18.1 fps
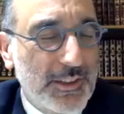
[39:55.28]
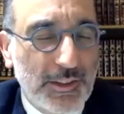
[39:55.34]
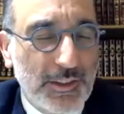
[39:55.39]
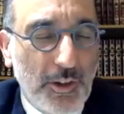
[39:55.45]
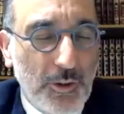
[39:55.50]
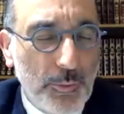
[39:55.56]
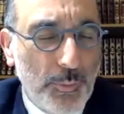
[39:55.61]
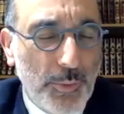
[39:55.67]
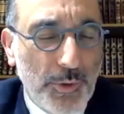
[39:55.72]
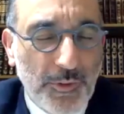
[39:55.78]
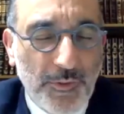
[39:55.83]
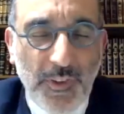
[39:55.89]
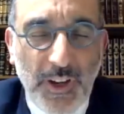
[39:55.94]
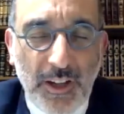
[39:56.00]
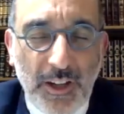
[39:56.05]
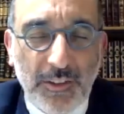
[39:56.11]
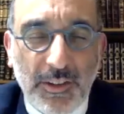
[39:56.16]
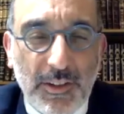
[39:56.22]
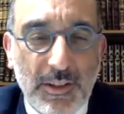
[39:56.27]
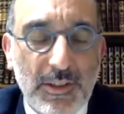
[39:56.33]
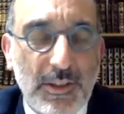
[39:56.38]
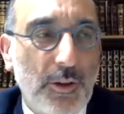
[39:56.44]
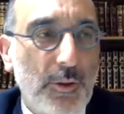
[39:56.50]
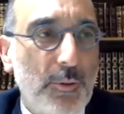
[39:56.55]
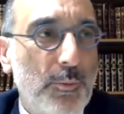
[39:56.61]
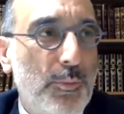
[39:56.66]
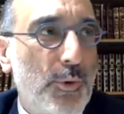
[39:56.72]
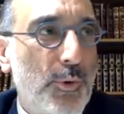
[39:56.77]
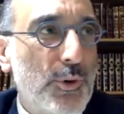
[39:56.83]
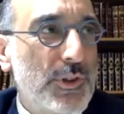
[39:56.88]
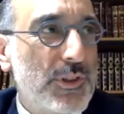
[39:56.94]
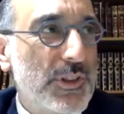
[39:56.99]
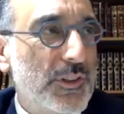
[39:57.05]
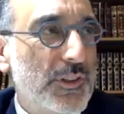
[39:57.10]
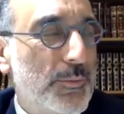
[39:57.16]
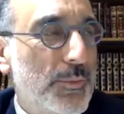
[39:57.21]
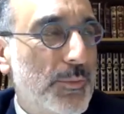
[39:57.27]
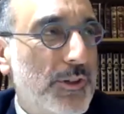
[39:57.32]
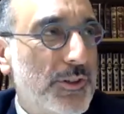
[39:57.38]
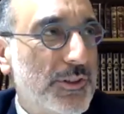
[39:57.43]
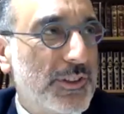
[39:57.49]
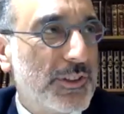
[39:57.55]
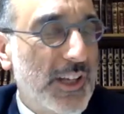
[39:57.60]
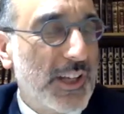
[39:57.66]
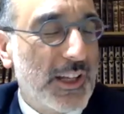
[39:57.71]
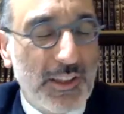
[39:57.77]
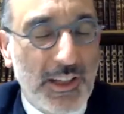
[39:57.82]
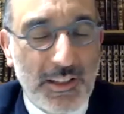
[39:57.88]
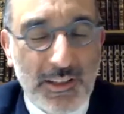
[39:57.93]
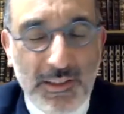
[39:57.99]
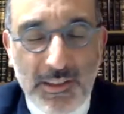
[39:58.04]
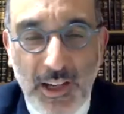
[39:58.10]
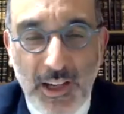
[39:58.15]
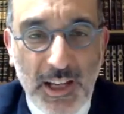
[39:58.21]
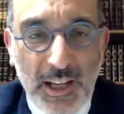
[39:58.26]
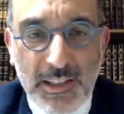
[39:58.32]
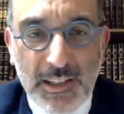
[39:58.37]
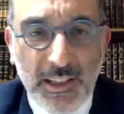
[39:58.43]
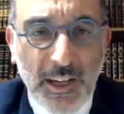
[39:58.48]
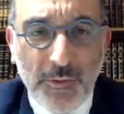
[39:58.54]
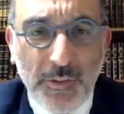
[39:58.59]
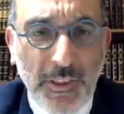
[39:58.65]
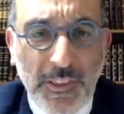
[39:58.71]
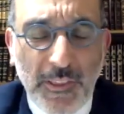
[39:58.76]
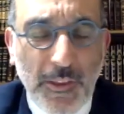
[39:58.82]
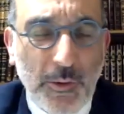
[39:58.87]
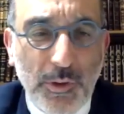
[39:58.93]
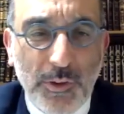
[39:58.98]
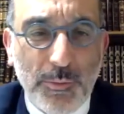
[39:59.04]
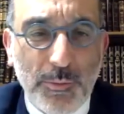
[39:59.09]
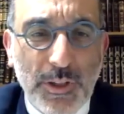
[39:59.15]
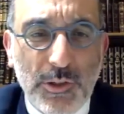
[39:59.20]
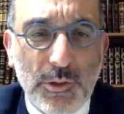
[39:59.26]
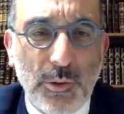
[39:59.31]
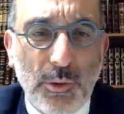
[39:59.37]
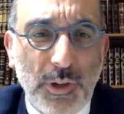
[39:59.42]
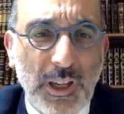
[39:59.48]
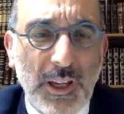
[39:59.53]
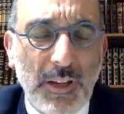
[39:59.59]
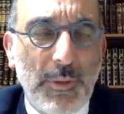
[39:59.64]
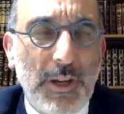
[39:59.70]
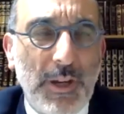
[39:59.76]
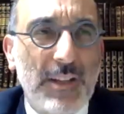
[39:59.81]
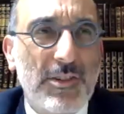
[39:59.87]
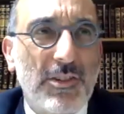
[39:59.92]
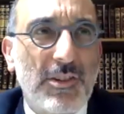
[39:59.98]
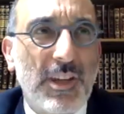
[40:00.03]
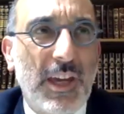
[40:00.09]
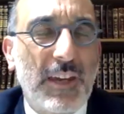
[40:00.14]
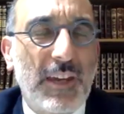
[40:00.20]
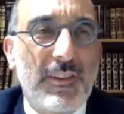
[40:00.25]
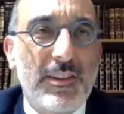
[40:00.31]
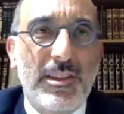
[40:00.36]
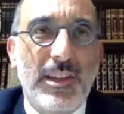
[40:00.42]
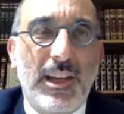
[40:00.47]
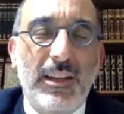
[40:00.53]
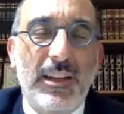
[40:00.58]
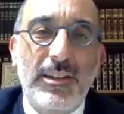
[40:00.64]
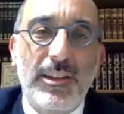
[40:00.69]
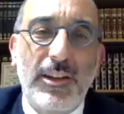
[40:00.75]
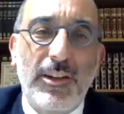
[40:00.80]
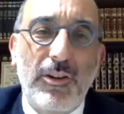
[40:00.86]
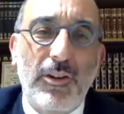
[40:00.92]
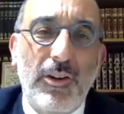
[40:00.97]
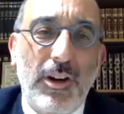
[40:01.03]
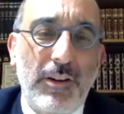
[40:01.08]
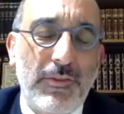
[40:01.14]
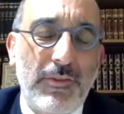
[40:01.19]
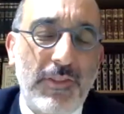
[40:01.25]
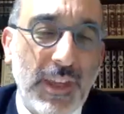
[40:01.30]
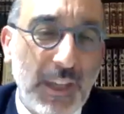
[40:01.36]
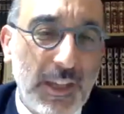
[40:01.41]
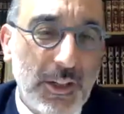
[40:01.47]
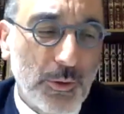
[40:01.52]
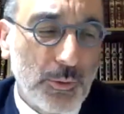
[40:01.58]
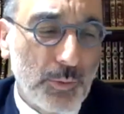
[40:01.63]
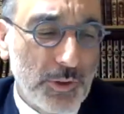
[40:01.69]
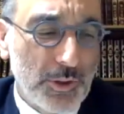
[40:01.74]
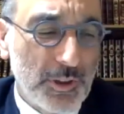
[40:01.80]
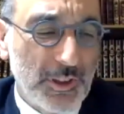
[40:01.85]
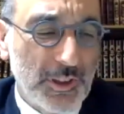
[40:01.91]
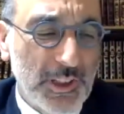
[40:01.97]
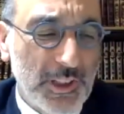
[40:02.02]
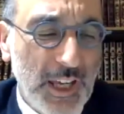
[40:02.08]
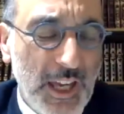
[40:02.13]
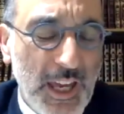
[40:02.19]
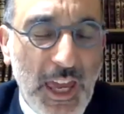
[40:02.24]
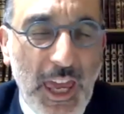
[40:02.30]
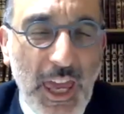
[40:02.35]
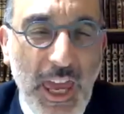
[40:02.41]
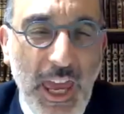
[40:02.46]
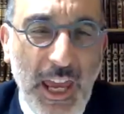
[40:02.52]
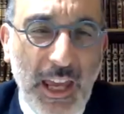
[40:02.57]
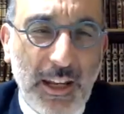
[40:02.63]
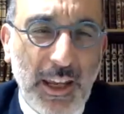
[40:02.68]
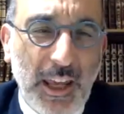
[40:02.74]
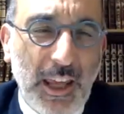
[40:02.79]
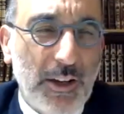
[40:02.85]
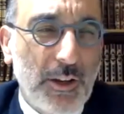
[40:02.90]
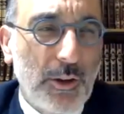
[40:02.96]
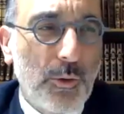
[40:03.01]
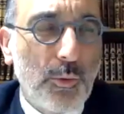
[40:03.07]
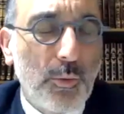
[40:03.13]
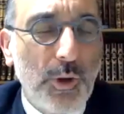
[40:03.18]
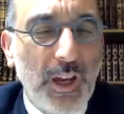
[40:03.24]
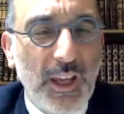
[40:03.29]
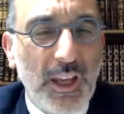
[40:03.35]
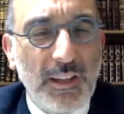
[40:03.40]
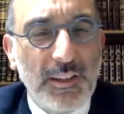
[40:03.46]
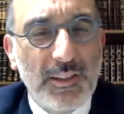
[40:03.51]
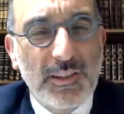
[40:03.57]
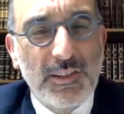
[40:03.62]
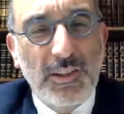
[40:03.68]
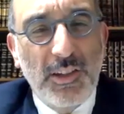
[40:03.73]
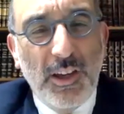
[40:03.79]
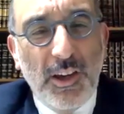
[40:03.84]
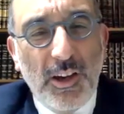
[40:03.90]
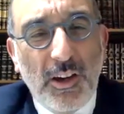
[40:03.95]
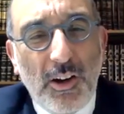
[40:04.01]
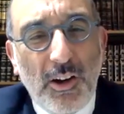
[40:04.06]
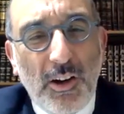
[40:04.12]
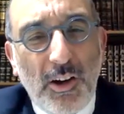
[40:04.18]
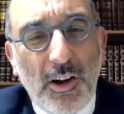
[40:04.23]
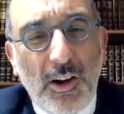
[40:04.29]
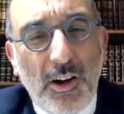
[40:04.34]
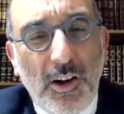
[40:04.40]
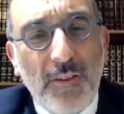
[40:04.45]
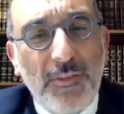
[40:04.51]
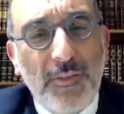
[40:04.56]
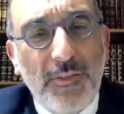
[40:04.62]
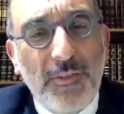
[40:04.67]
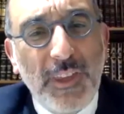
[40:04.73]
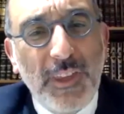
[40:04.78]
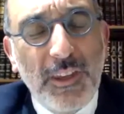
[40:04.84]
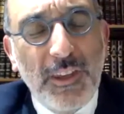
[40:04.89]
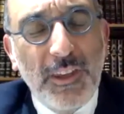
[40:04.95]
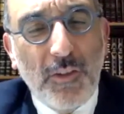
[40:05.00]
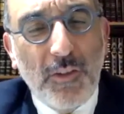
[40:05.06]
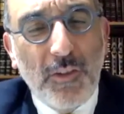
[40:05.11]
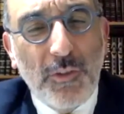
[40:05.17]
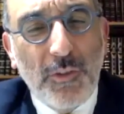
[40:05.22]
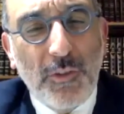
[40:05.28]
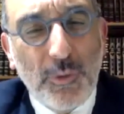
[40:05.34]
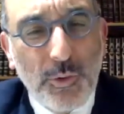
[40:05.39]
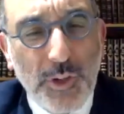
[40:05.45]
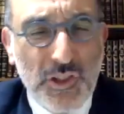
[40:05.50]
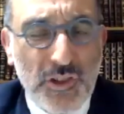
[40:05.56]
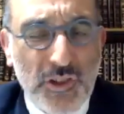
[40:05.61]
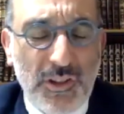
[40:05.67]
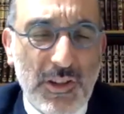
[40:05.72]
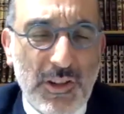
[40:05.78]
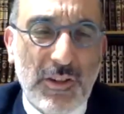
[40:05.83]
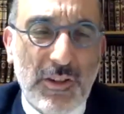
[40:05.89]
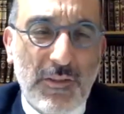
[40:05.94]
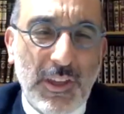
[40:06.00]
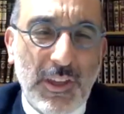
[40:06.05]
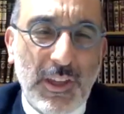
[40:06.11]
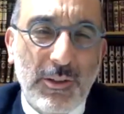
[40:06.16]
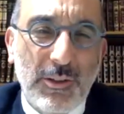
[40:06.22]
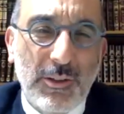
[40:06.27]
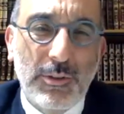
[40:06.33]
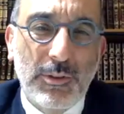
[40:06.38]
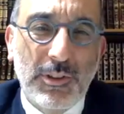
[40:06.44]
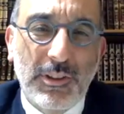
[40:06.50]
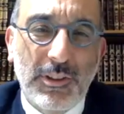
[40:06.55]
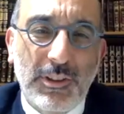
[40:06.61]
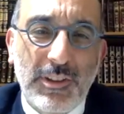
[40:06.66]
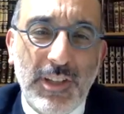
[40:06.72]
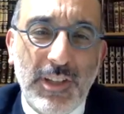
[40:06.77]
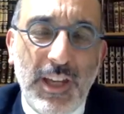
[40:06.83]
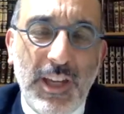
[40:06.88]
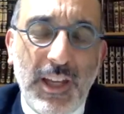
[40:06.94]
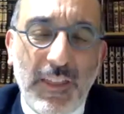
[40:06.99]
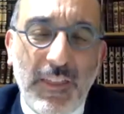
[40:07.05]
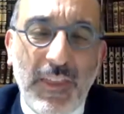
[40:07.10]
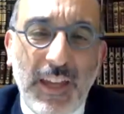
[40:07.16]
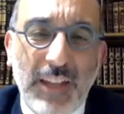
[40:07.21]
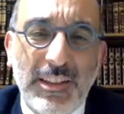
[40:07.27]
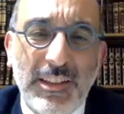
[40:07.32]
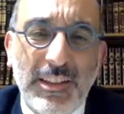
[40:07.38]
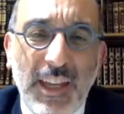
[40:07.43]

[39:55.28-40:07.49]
so profound and so important because it ties in everything that we've been talking about today, this idea of inner world and an awareness of the richness of the inner world, that